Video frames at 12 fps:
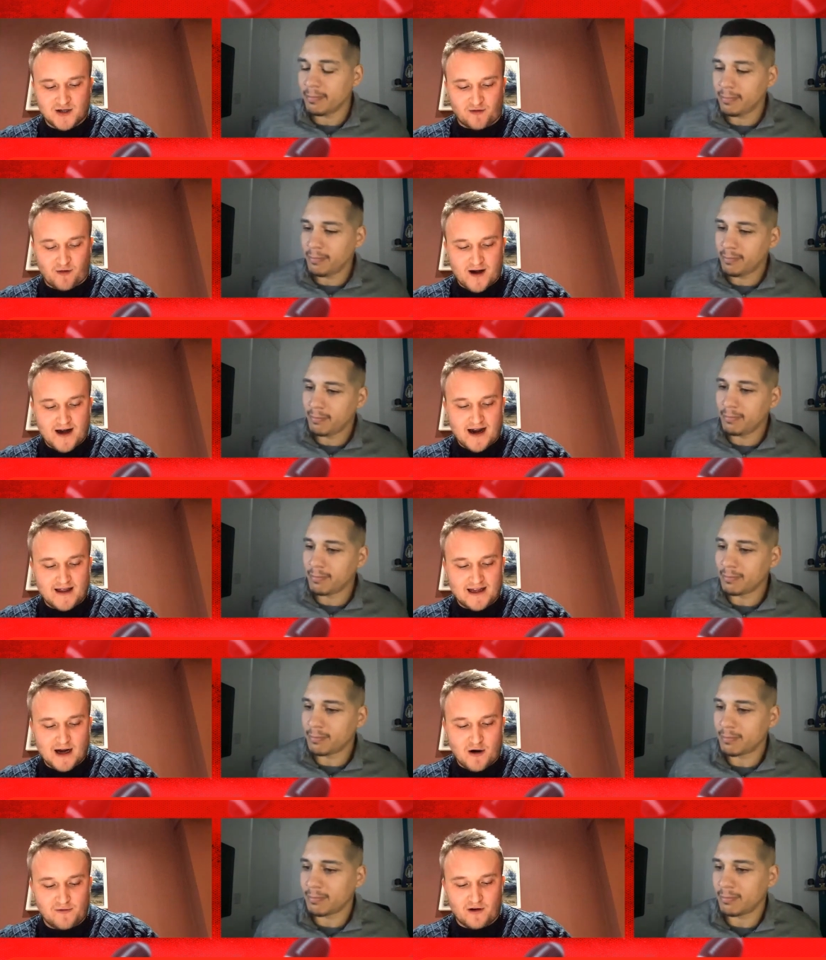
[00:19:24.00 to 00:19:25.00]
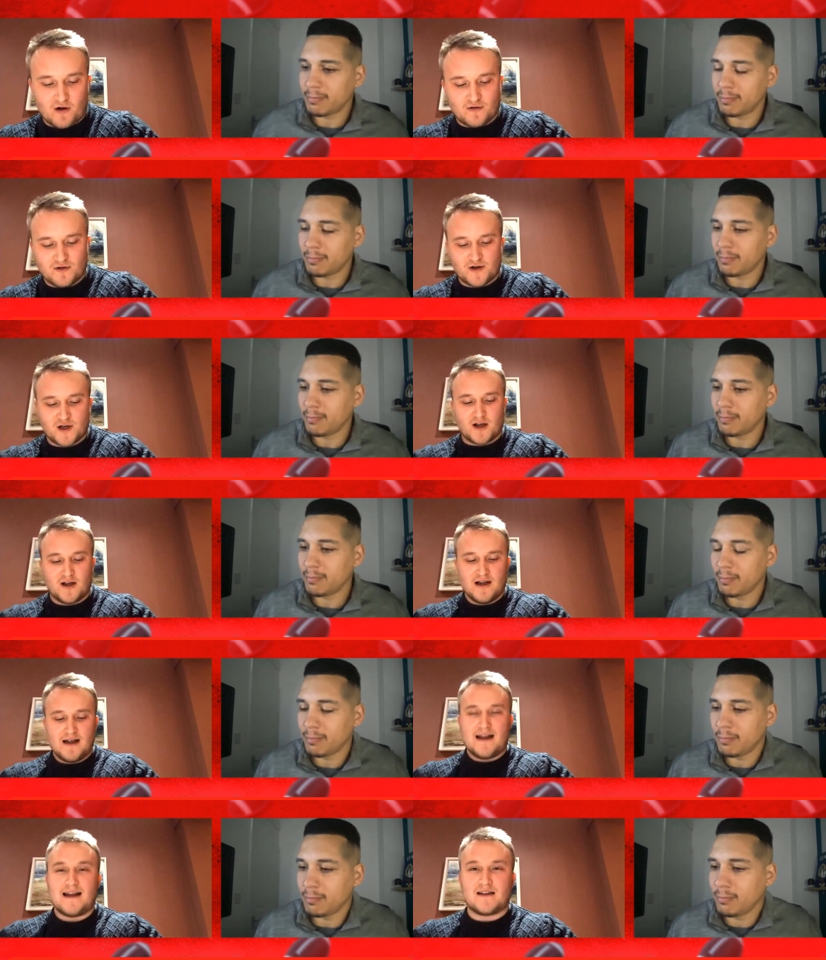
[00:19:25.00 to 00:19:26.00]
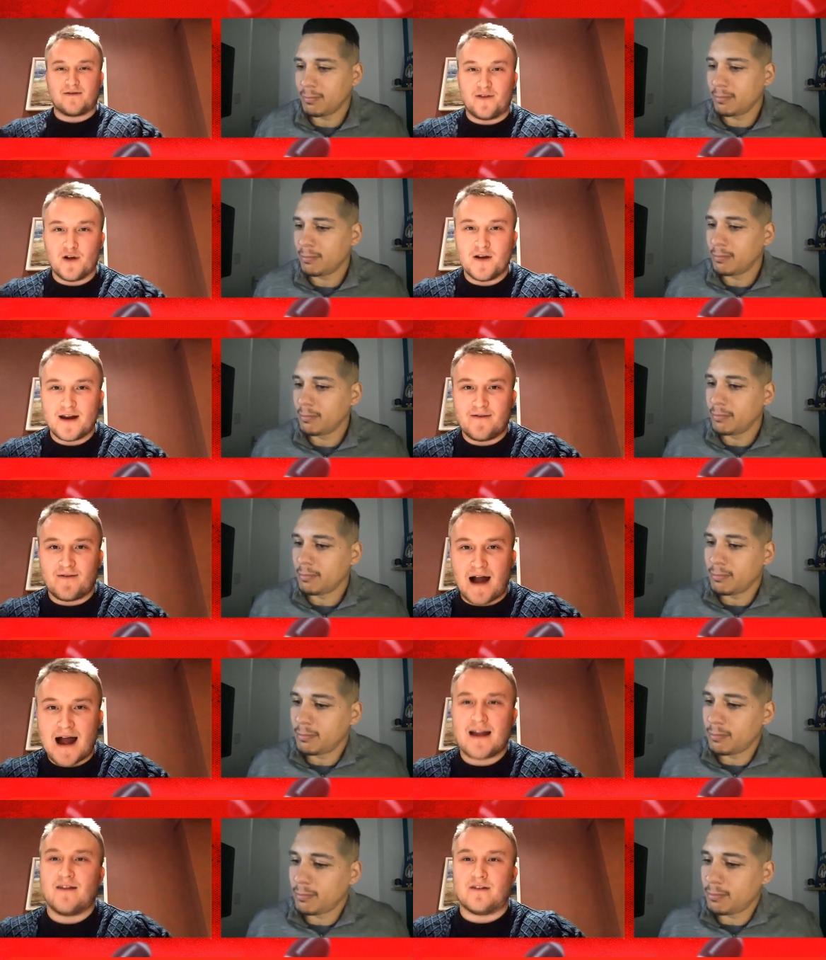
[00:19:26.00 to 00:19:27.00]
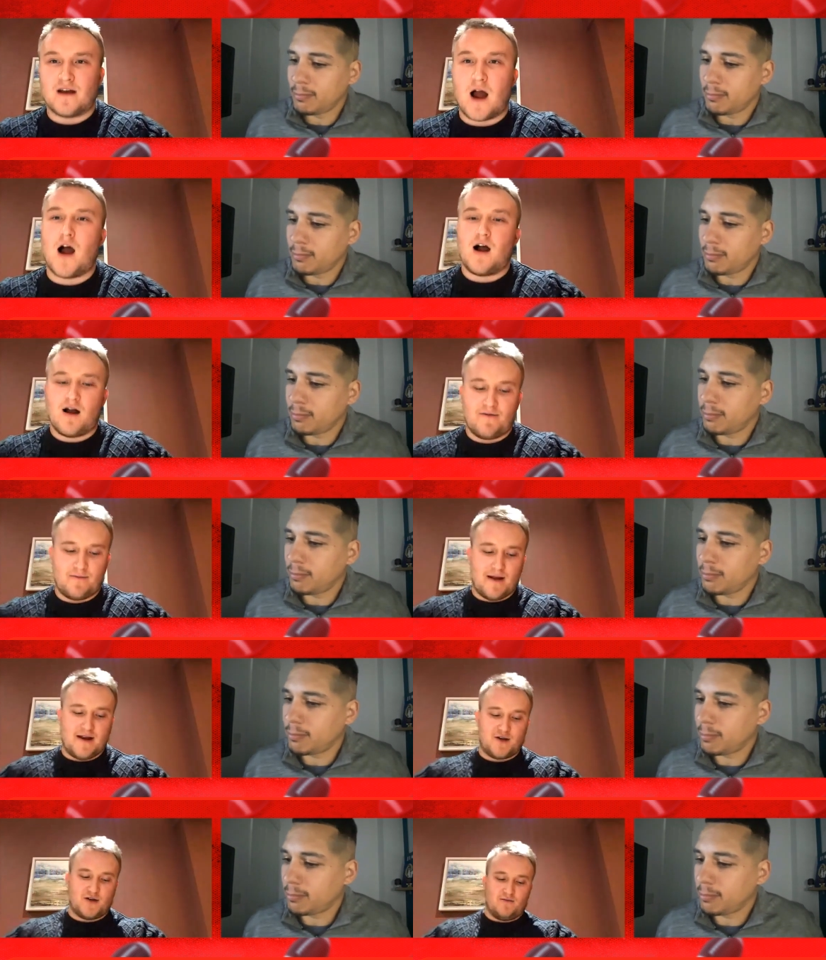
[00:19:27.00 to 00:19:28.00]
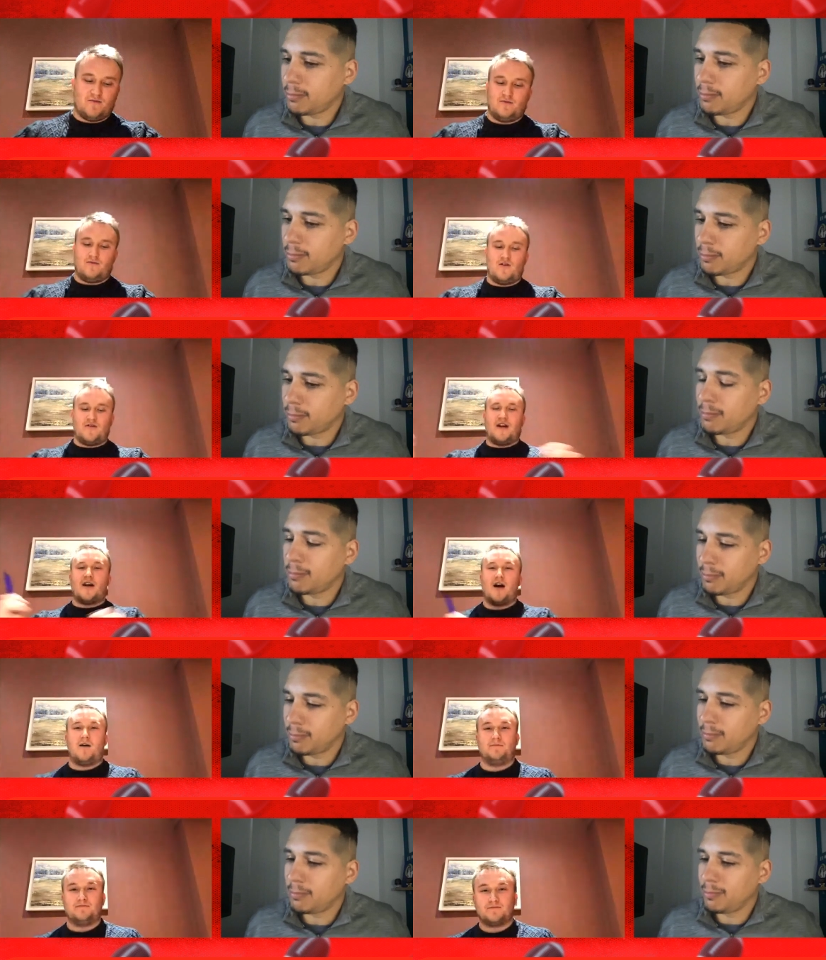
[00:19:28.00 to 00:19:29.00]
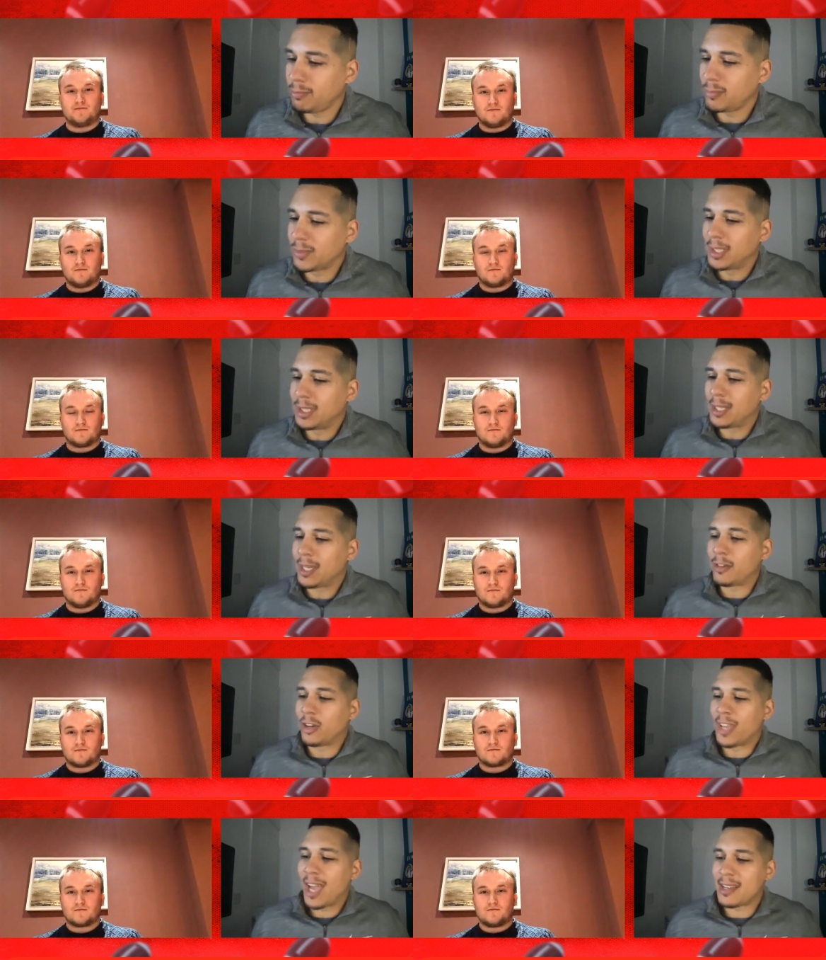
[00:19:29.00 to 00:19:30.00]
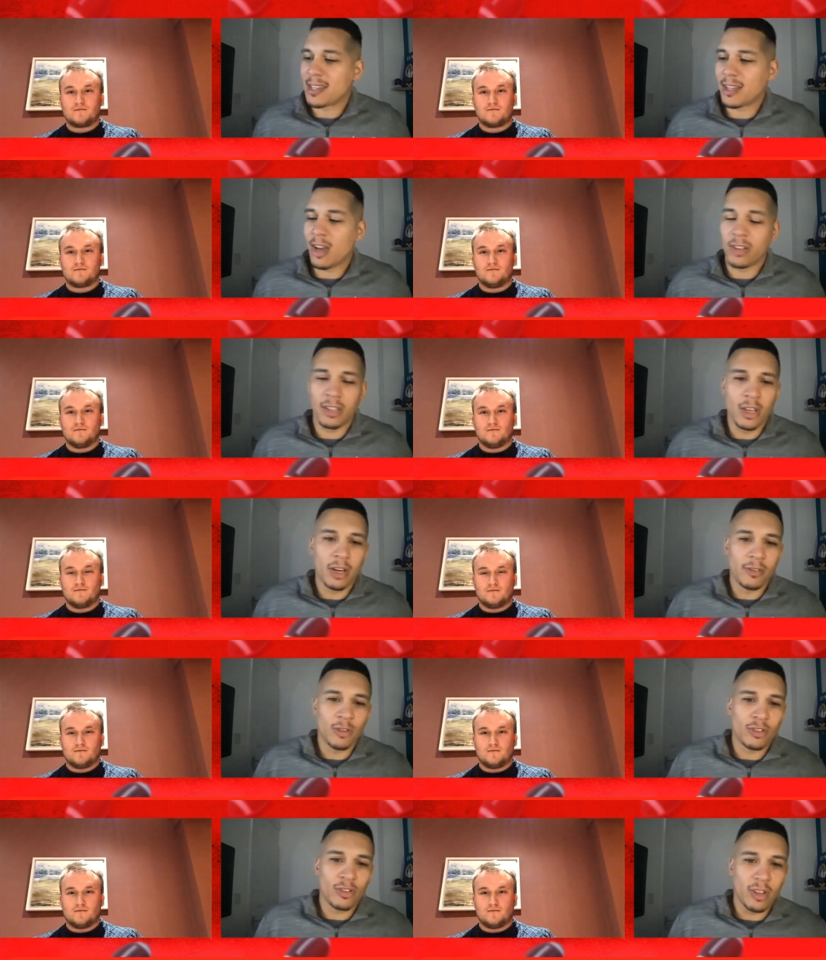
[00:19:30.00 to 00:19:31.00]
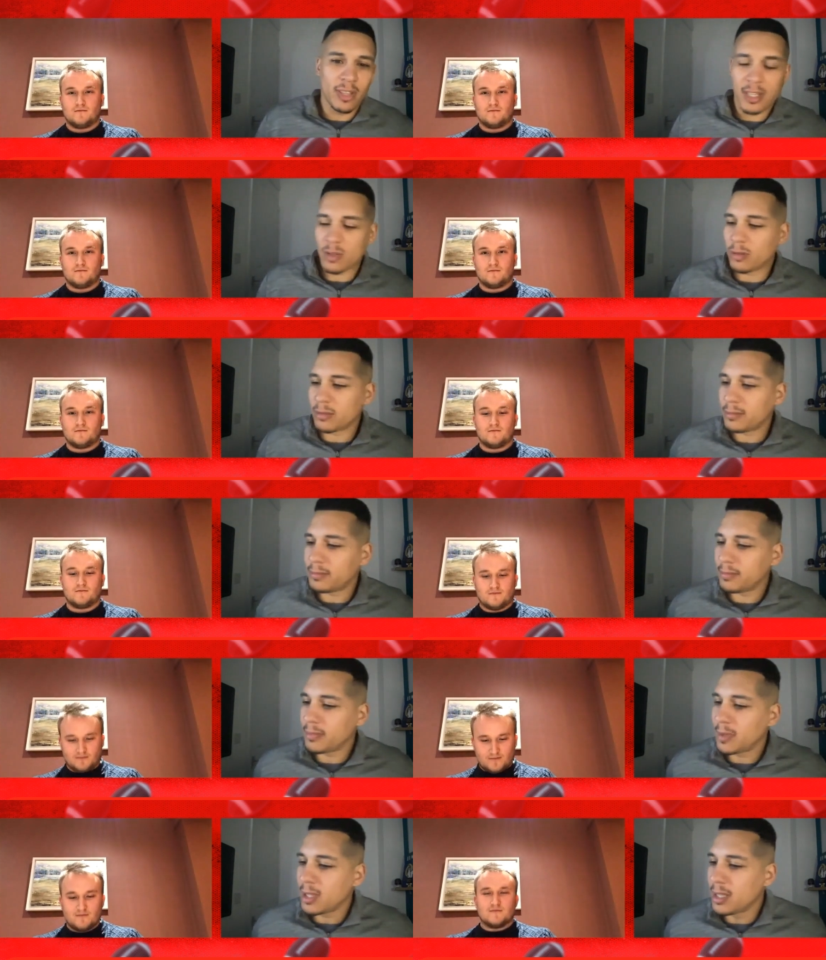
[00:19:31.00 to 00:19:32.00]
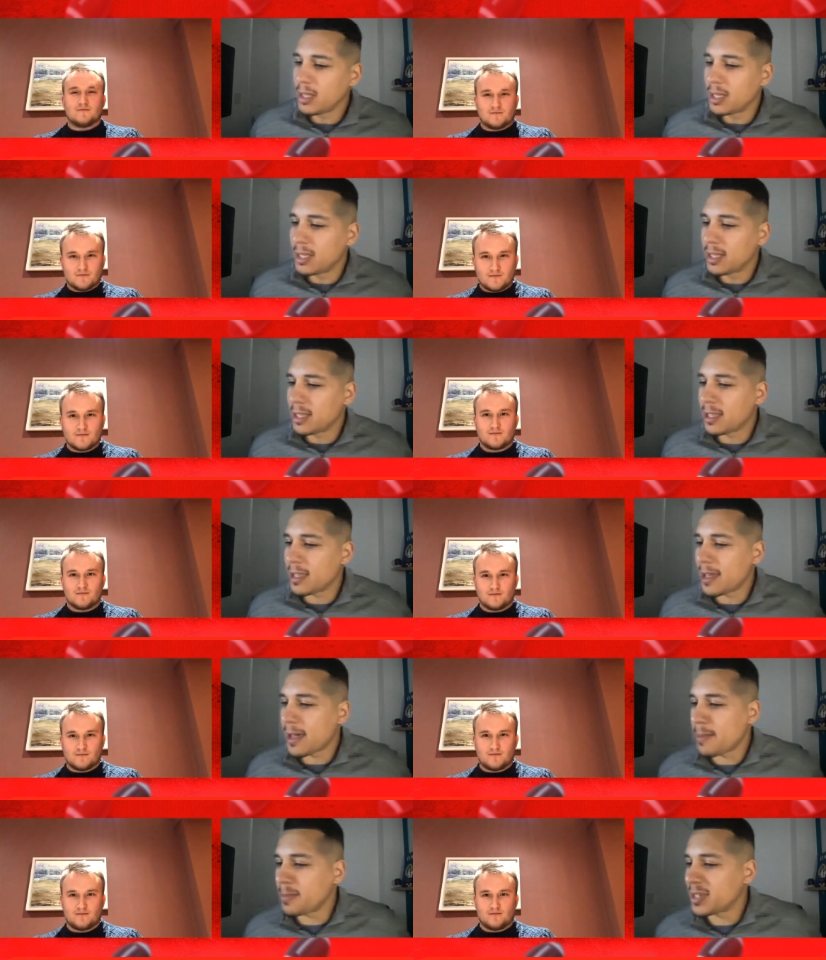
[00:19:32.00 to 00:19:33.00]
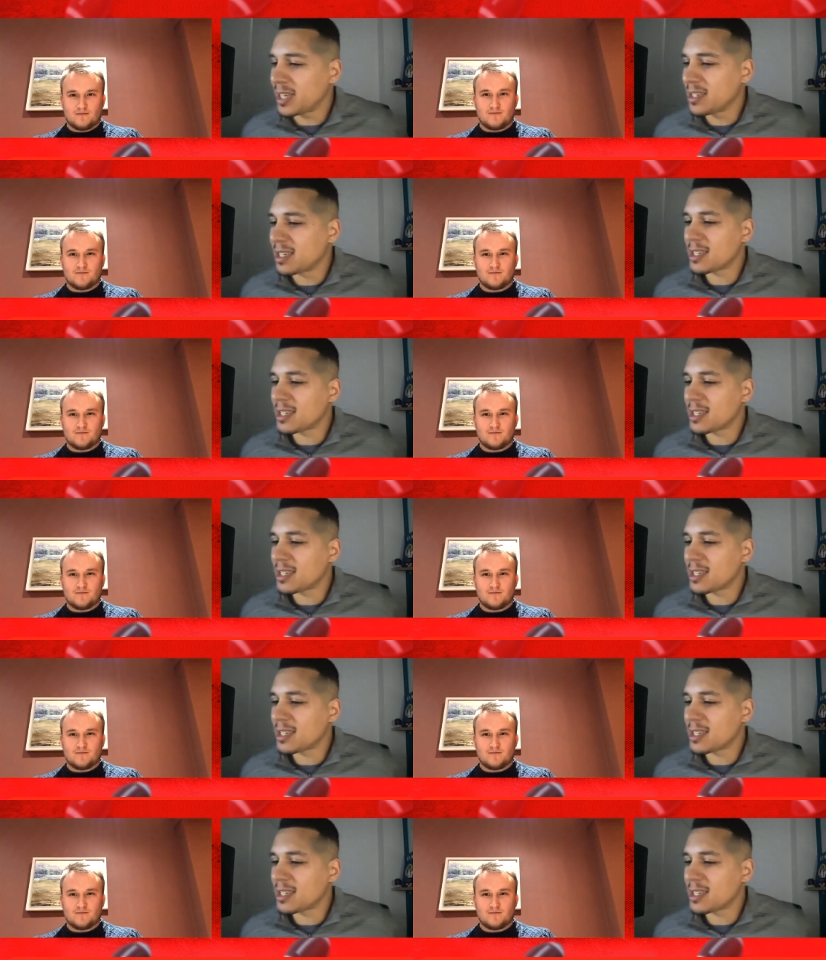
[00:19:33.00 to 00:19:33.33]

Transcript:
Speaker 1: three and the over under is 35 and a half, Bish what have you got?
Speaker 2: I've got a nice start on the nice over under on this one. Um, since